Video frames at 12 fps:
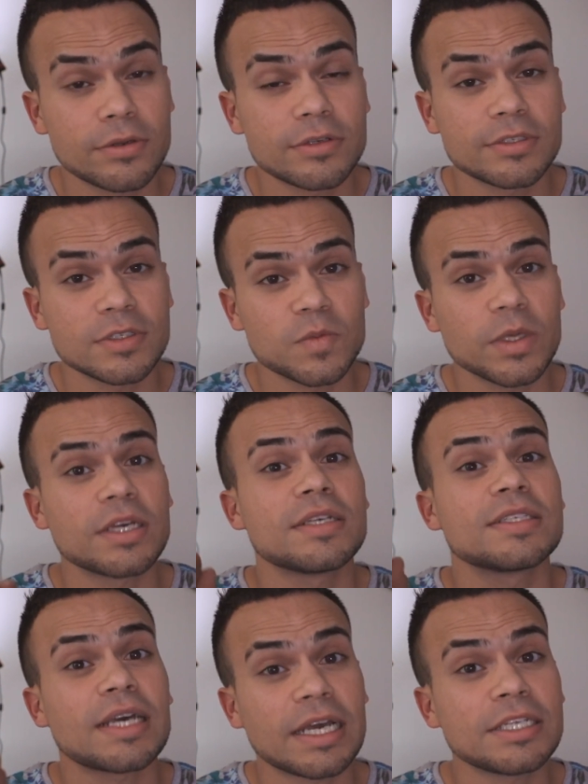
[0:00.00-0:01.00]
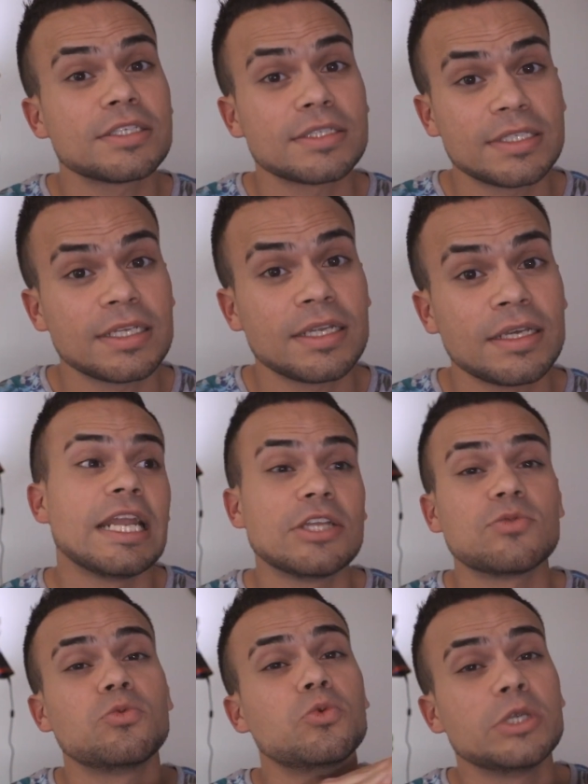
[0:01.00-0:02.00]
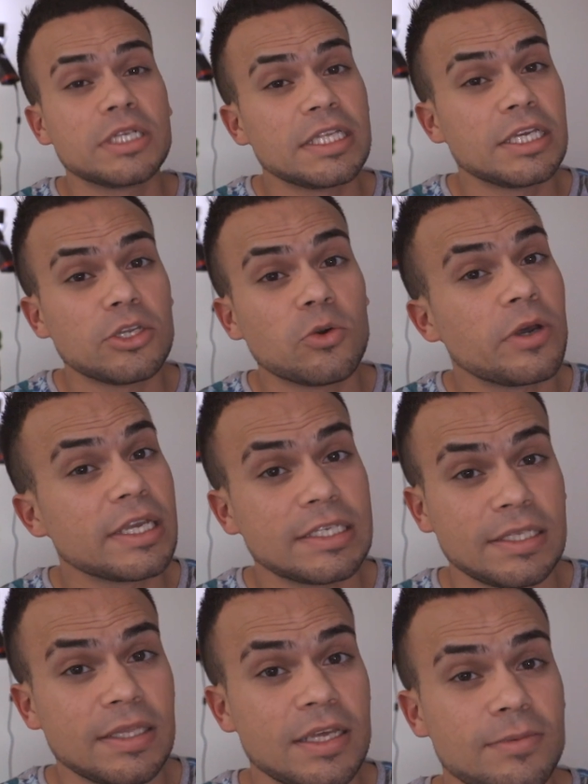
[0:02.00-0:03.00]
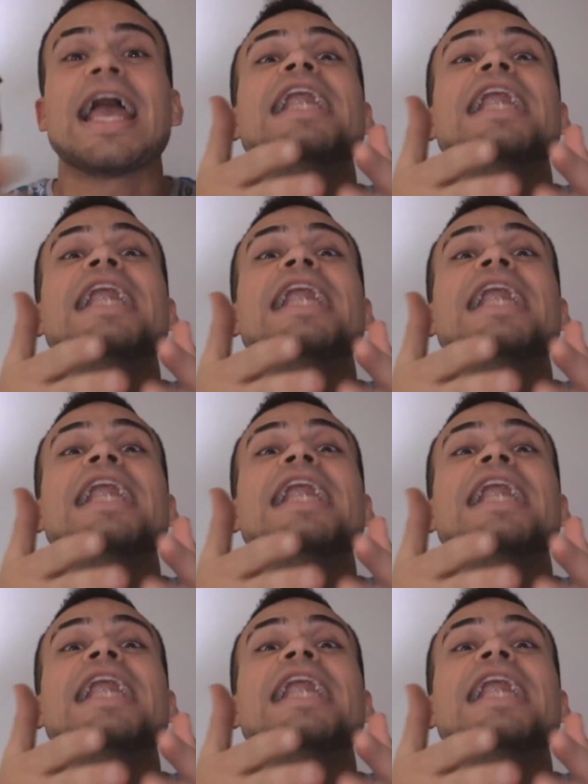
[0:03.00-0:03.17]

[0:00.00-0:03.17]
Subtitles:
to nurses because I just did it and it's really annoying to them.